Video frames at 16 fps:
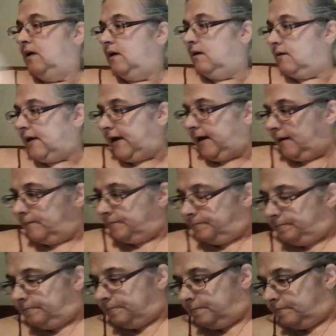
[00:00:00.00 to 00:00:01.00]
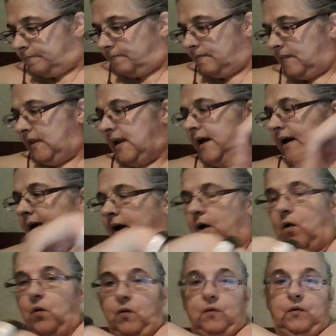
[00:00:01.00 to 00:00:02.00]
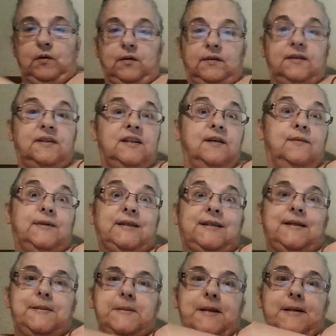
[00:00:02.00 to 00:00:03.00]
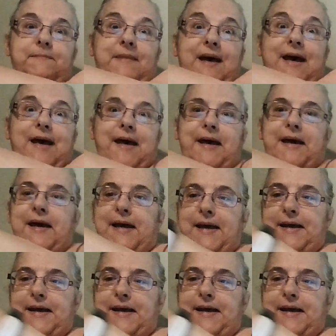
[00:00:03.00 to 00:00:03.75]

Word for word: Okay, now see what's in the bag.